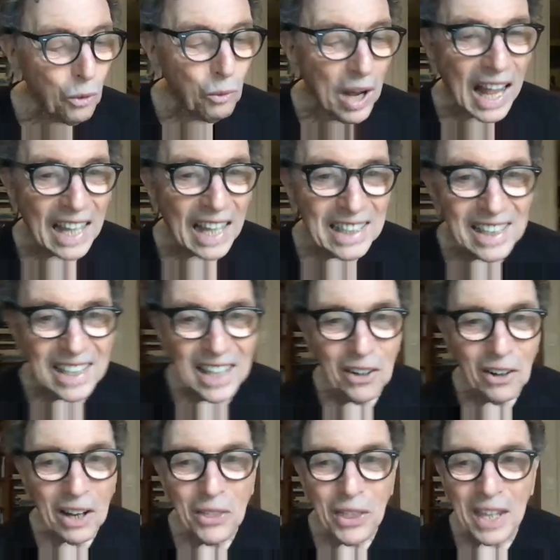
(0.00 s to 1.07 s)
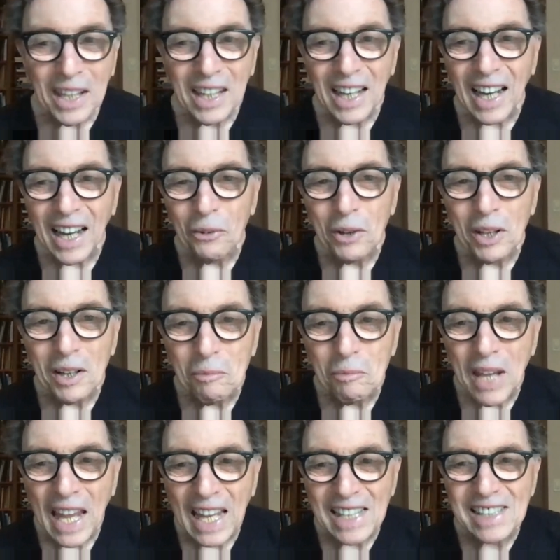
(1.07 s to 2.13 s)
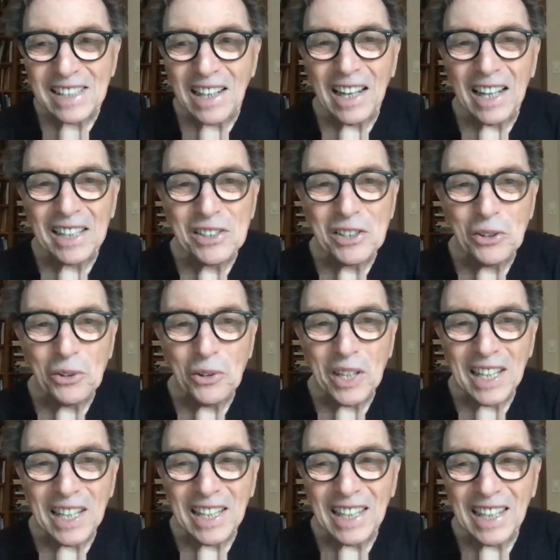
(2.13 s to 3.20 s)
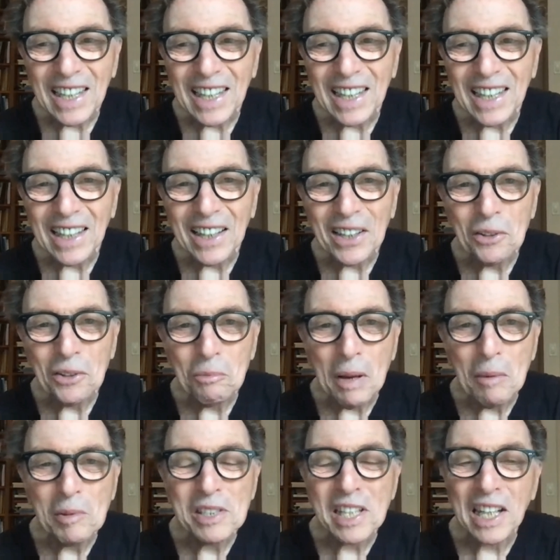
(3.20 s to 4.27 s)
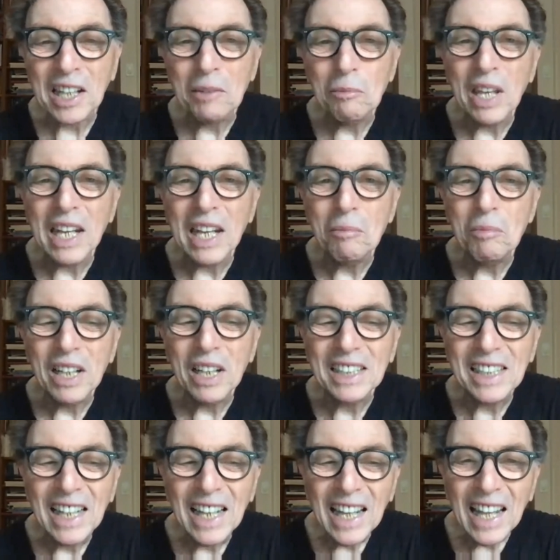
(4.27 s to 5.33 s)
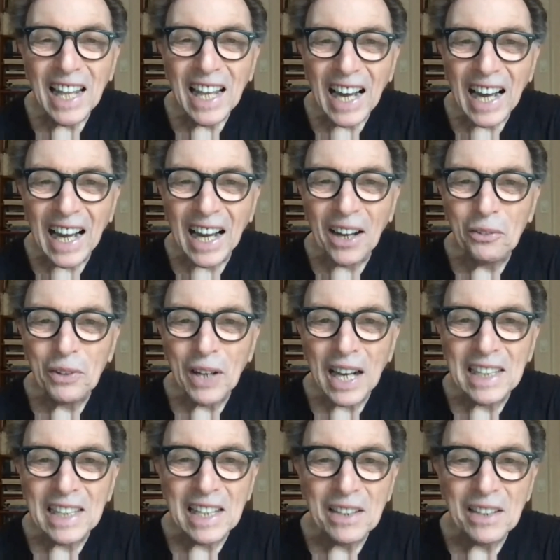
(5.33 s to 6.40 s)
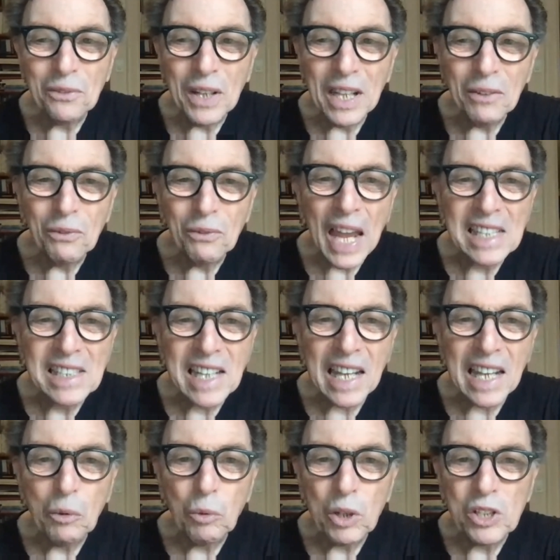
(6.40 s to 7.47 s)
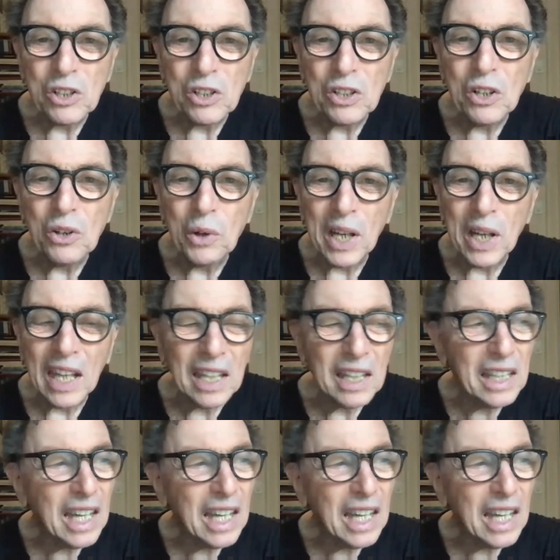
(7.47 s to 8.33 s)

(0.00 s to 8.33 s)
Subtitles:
Well, I think I want to pass on to the other members of the committee, but I find it fascinating what you're doing,